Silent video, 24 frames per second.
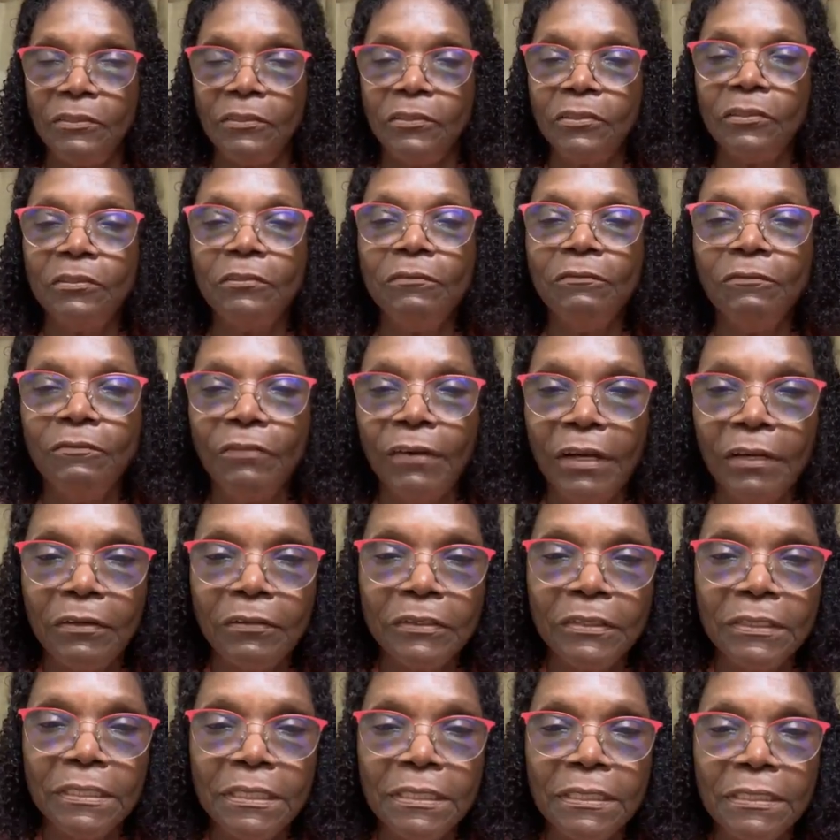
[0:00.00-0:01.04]
certain
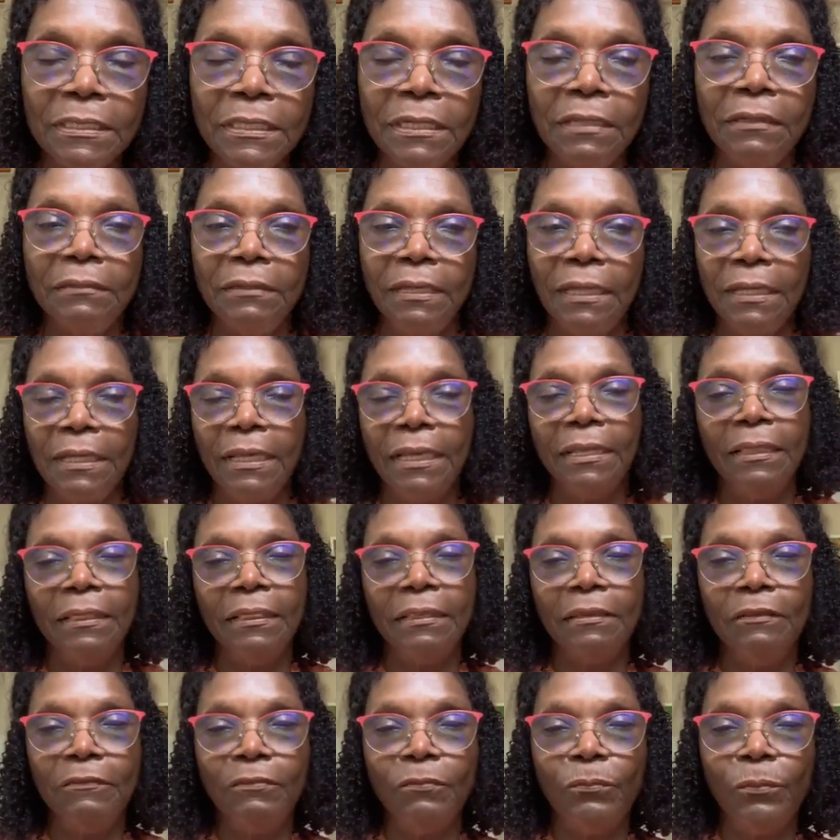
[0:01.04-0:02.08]
viruses they
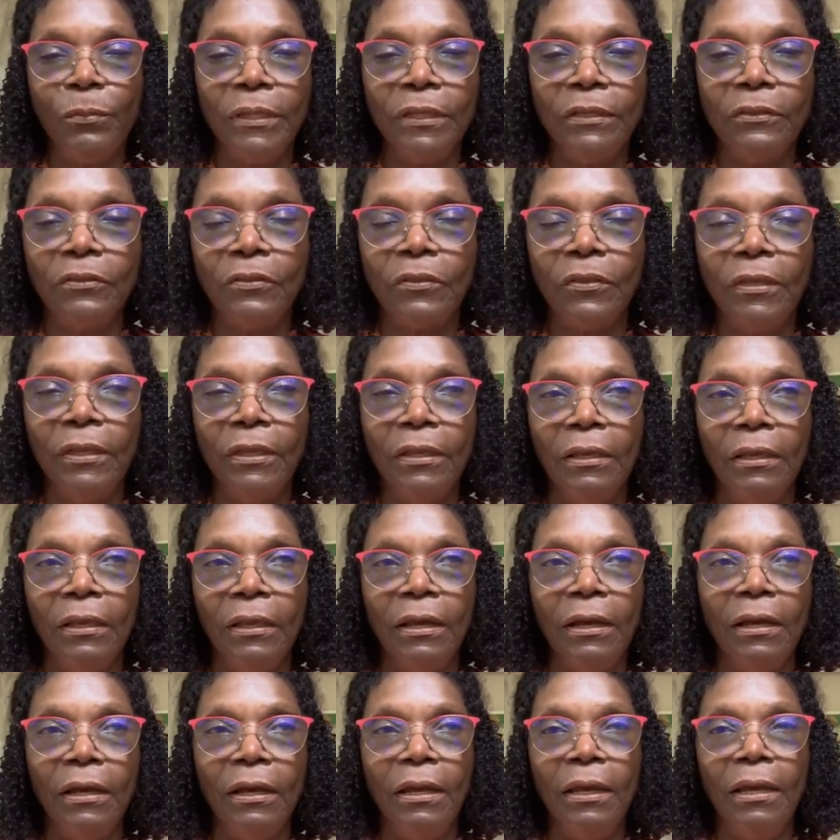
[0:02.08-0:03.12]
can live with
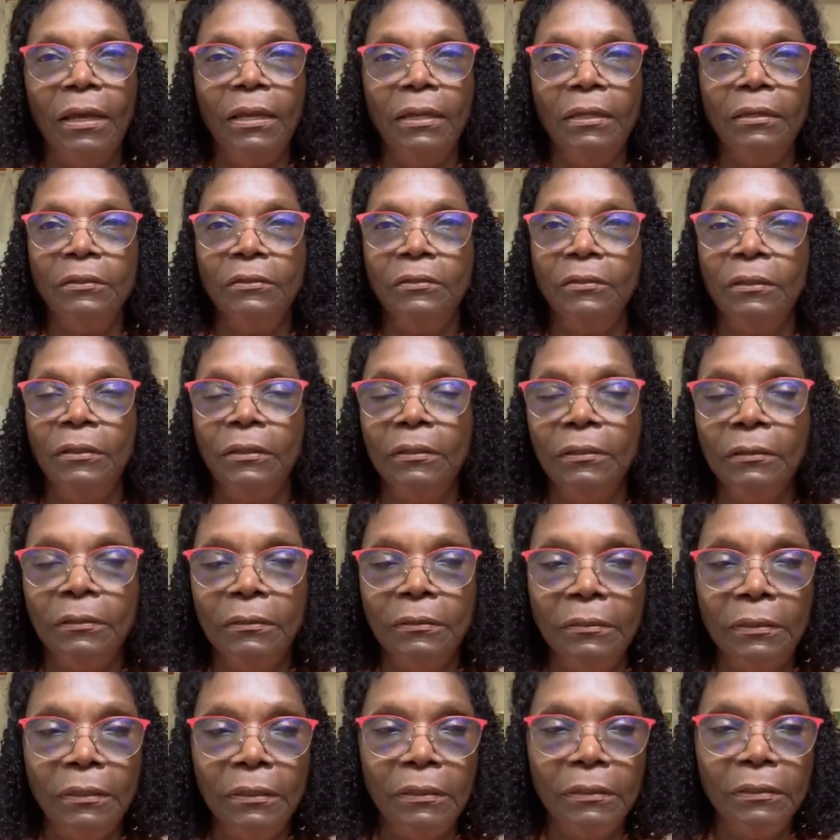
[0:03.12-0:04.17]
and
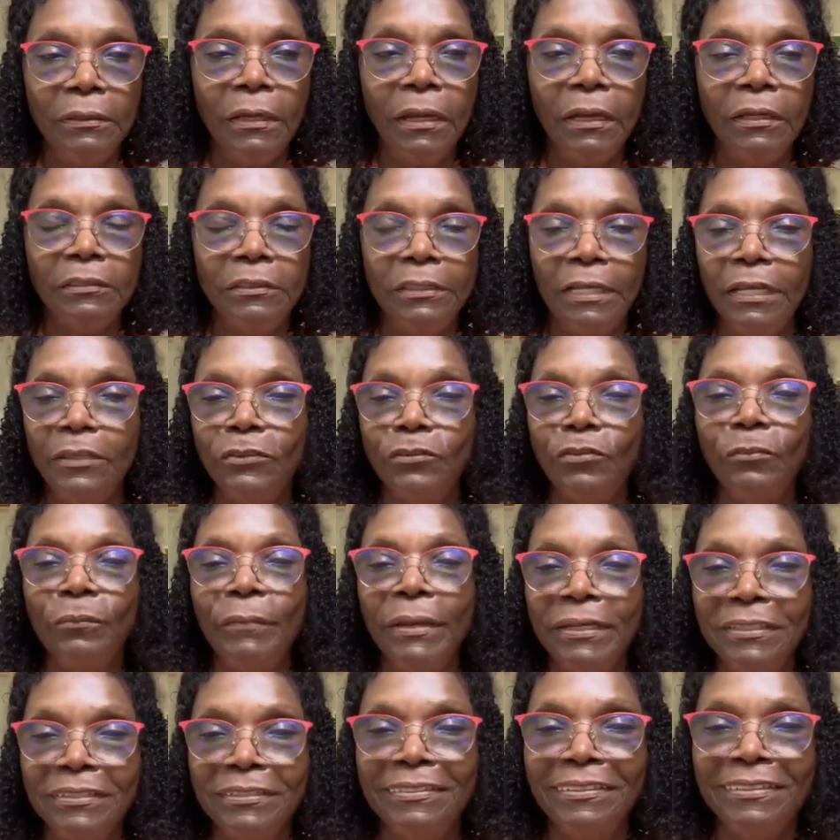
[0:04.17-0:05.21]
they're not
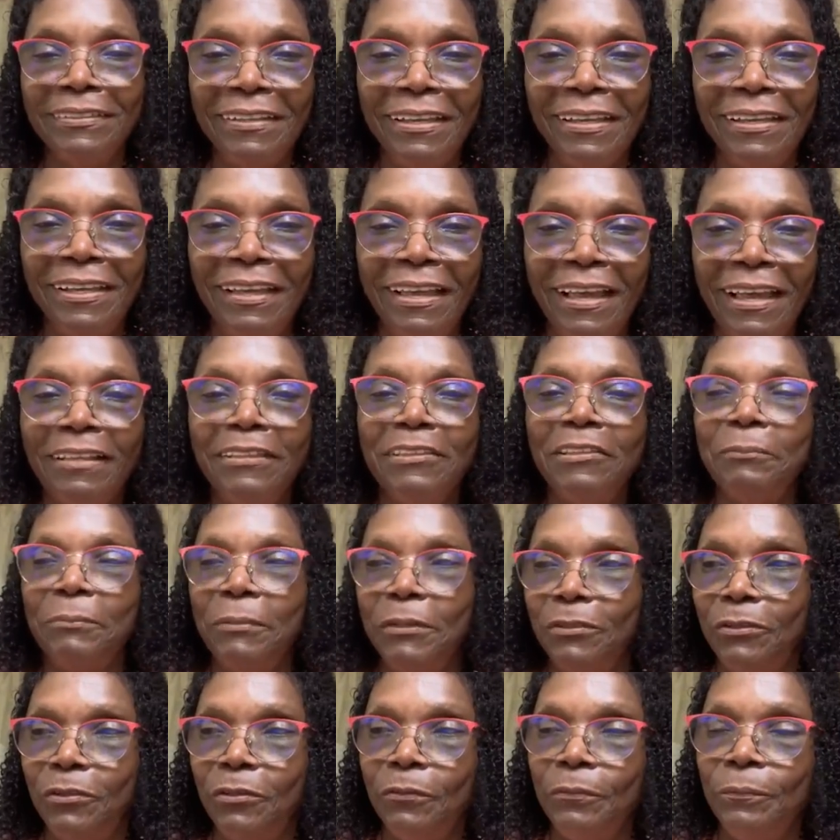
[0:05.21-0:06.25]
detrimental to their health,
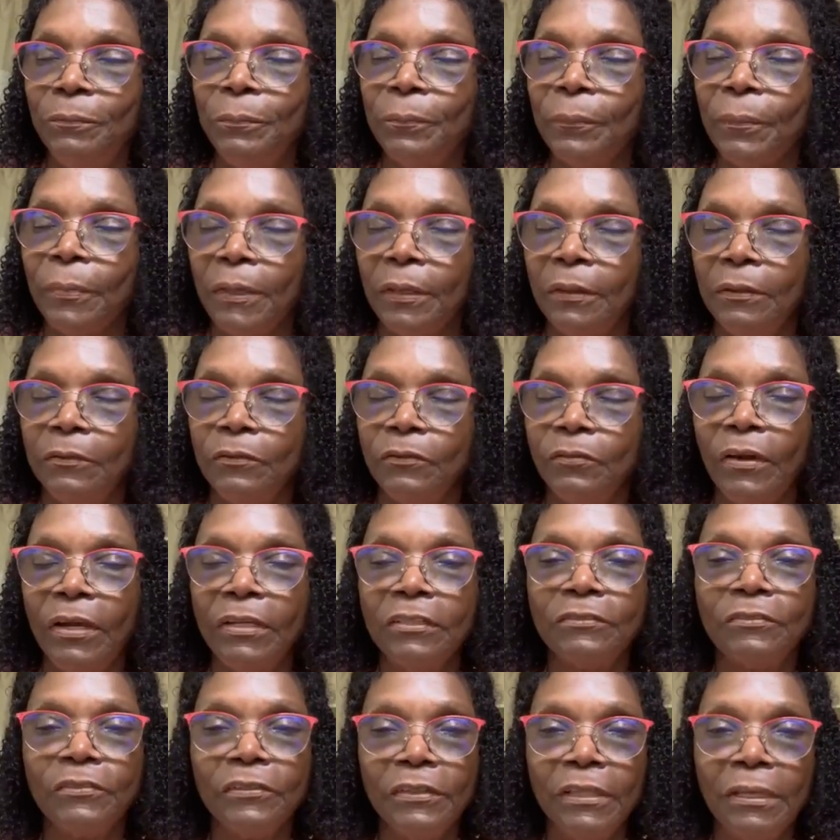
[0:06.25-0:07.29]
but you
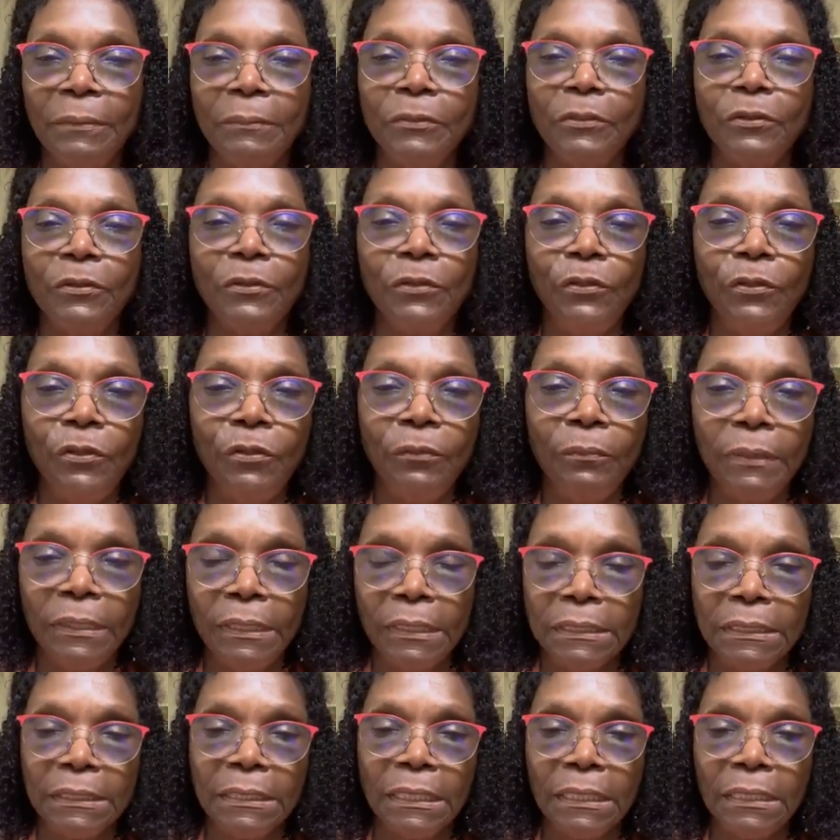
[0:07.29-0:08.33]
transfer them to a
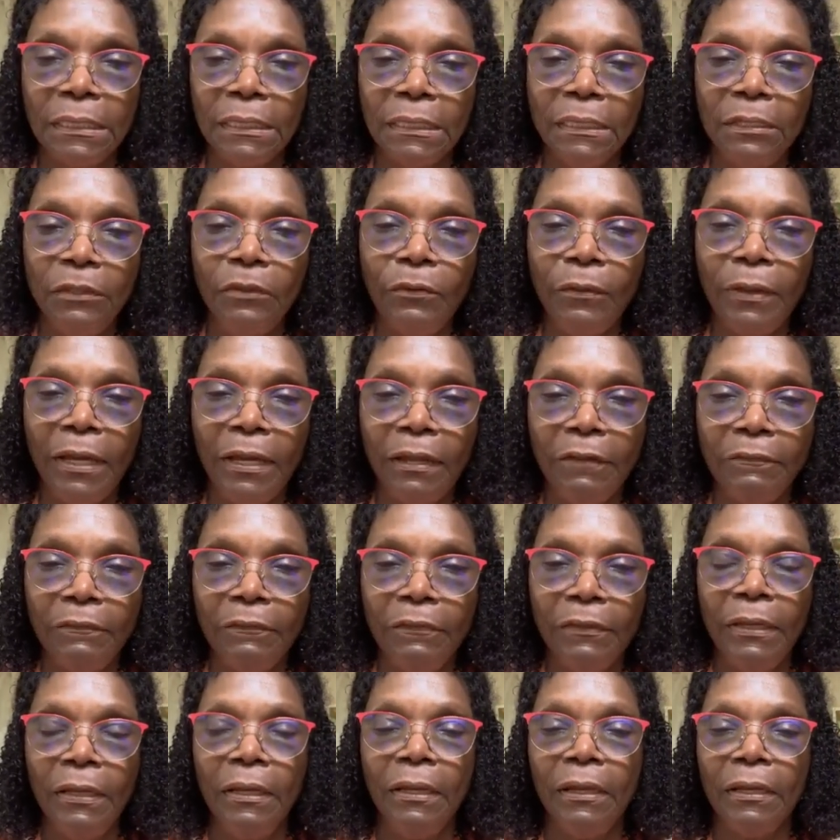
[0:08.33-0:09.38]
human and suddenly you
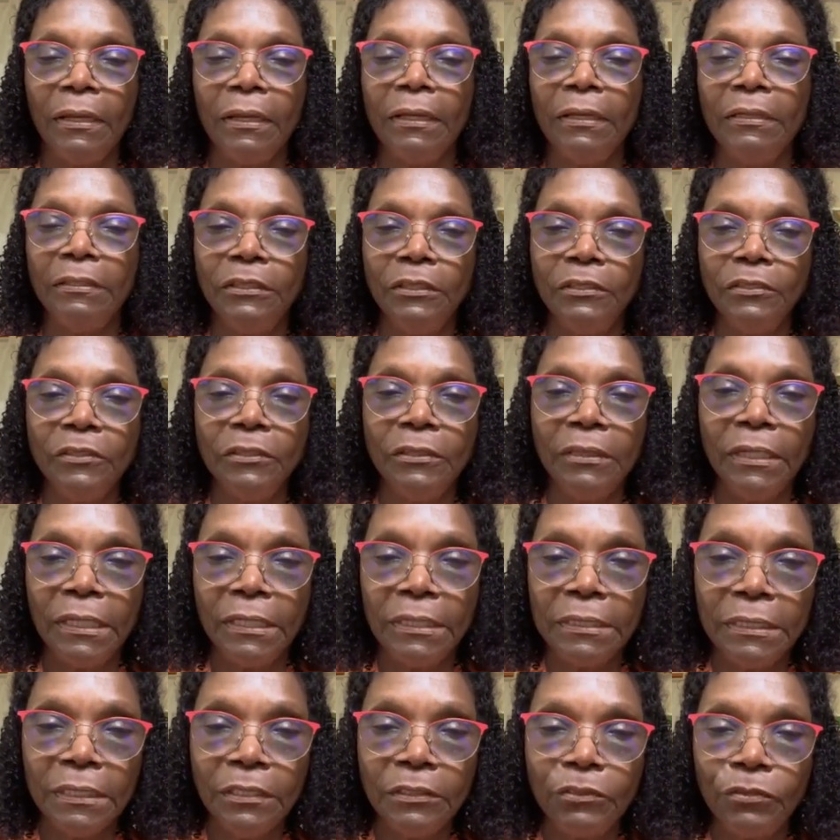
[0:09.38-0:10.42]
have a condition
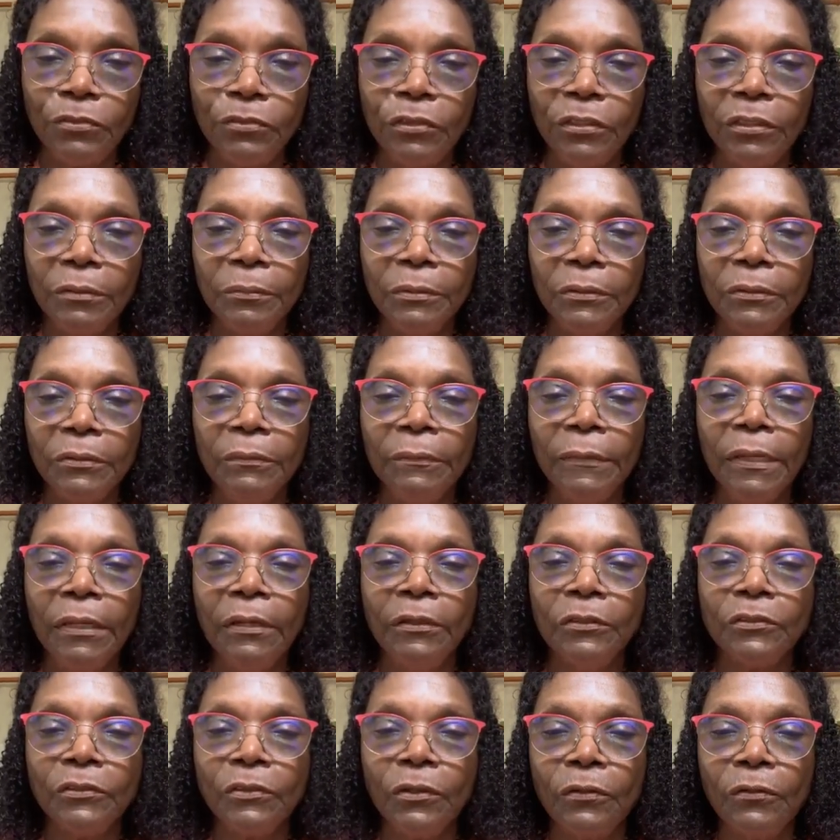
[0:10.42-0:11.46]
that is untreatable.
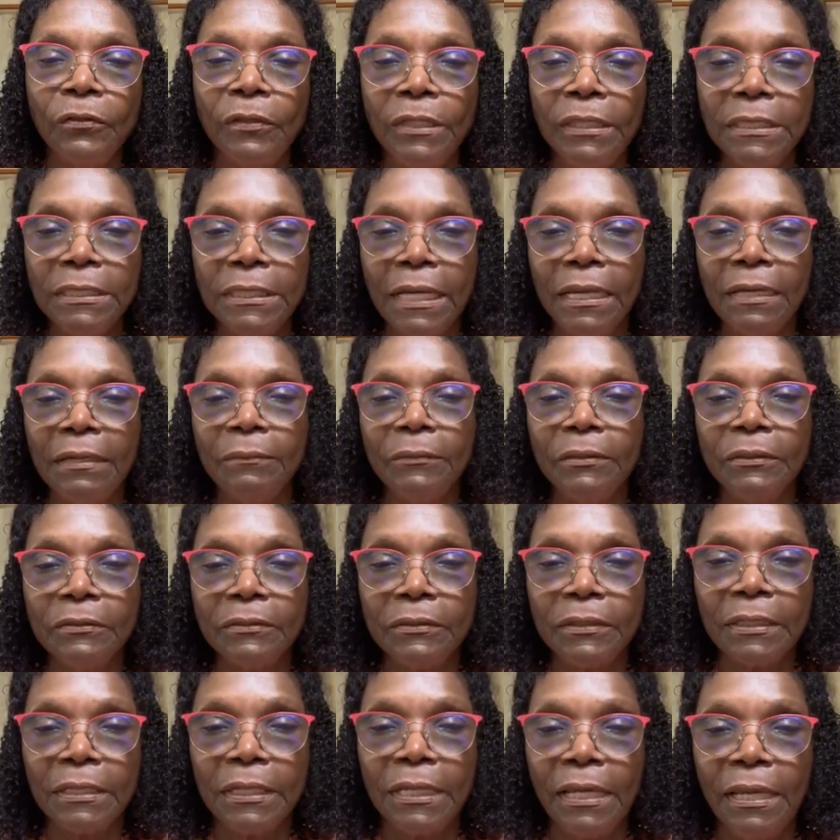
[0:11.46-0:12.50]
So these
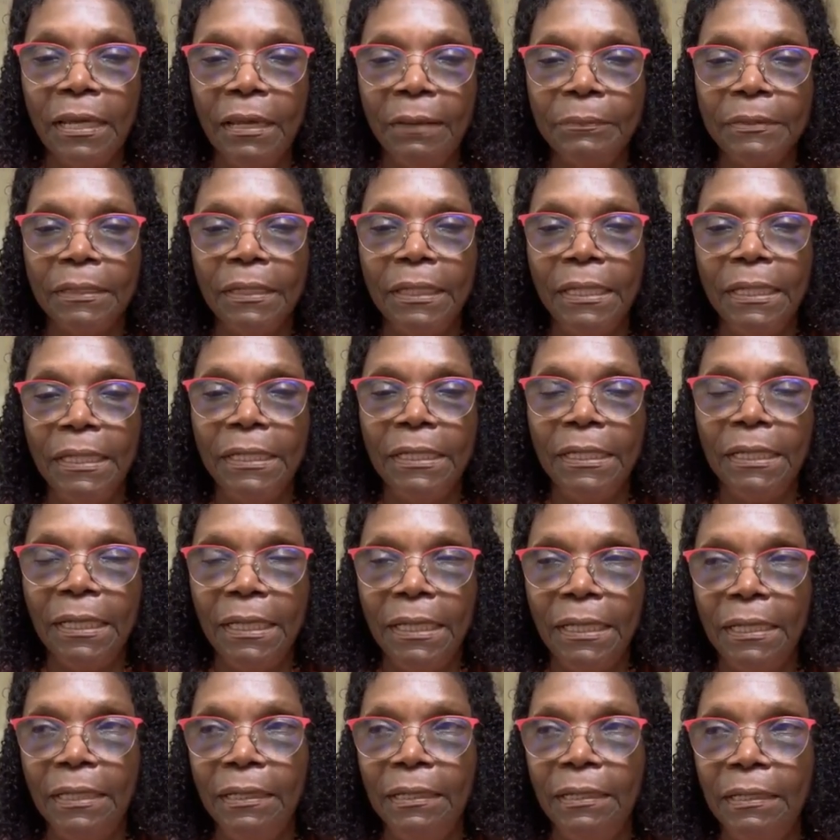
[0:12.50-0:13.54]
animals are kept in
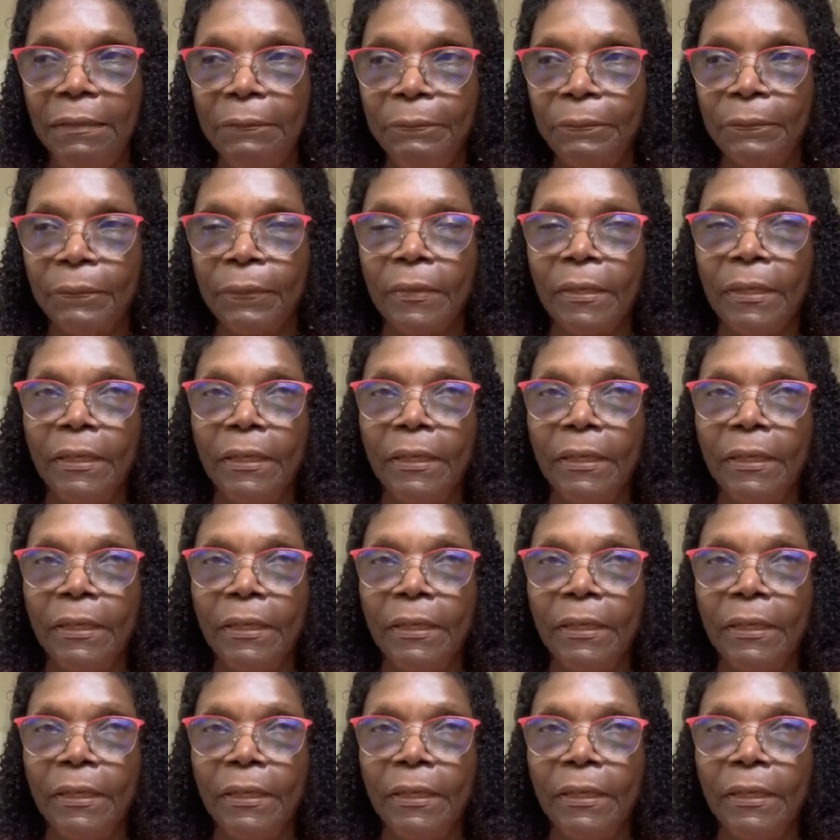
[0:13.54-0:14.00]
a